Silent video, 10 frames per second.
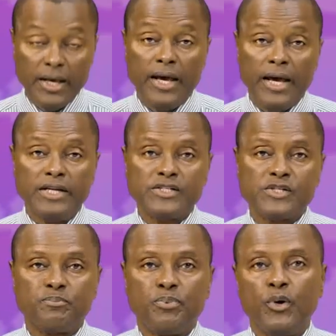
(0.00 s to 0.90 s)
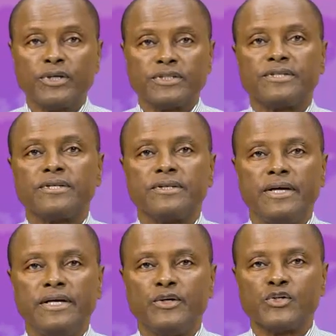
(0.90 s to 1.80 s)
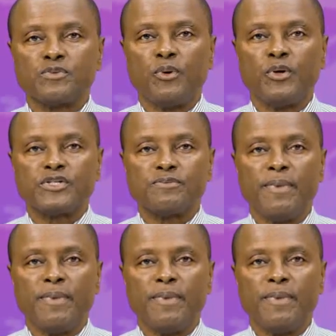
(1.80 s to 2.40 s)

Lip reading: In sport, indoor sports,